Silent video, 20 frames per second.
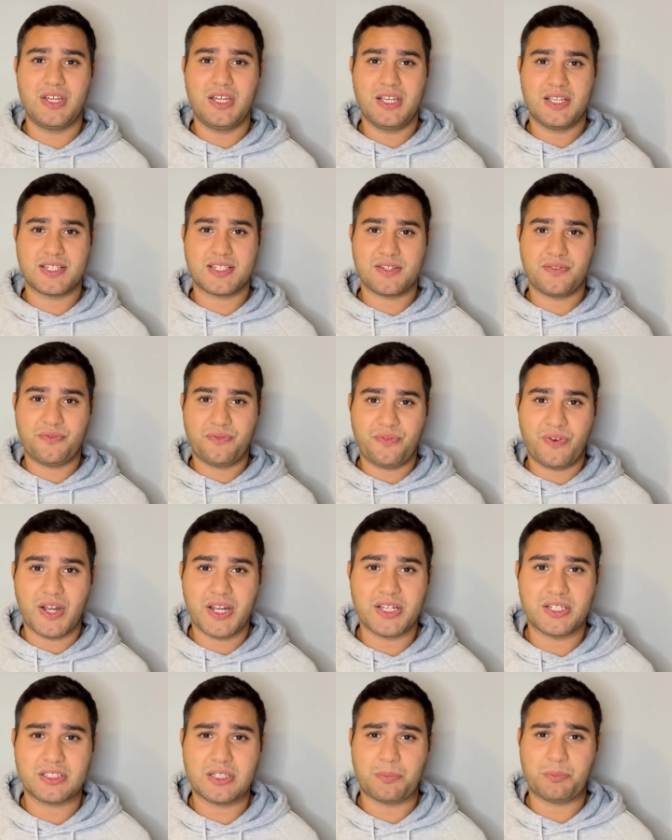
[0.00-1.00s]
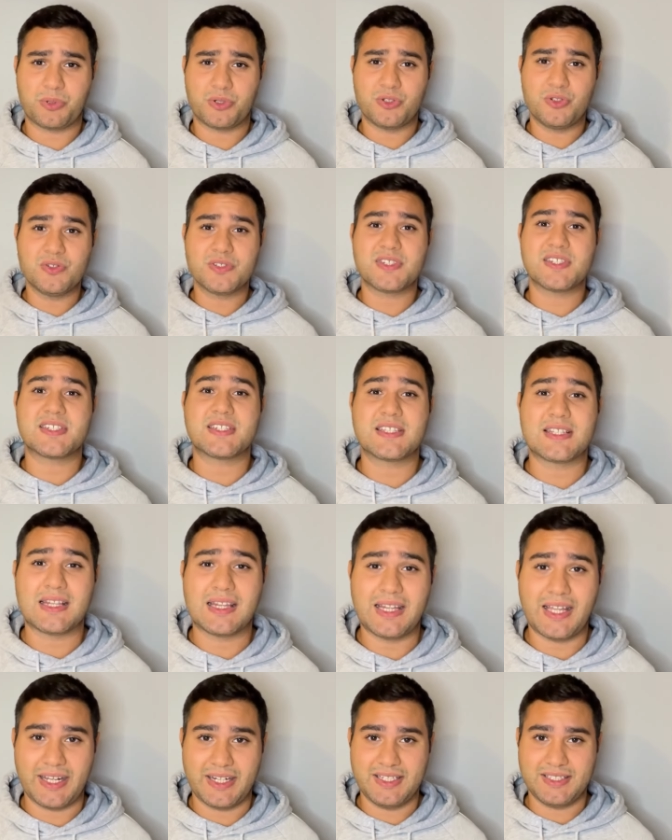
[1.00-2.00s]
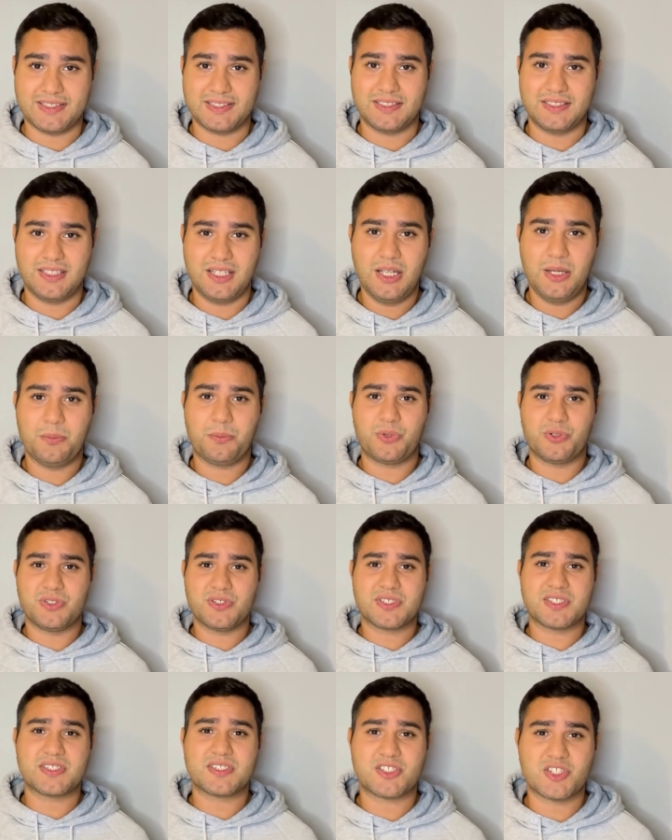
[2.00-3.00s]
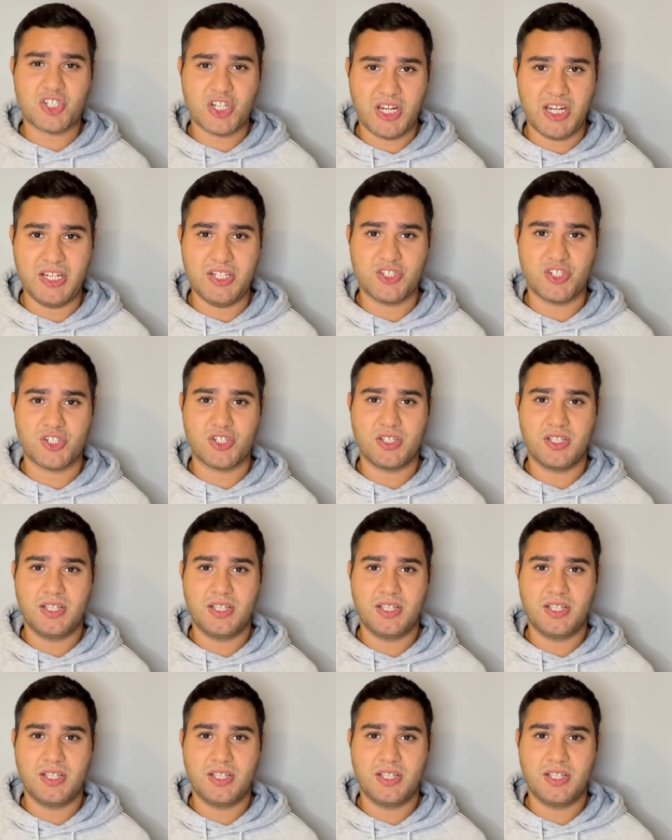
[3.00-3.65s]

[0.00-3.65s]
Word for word: is a fire that produces light, produces change,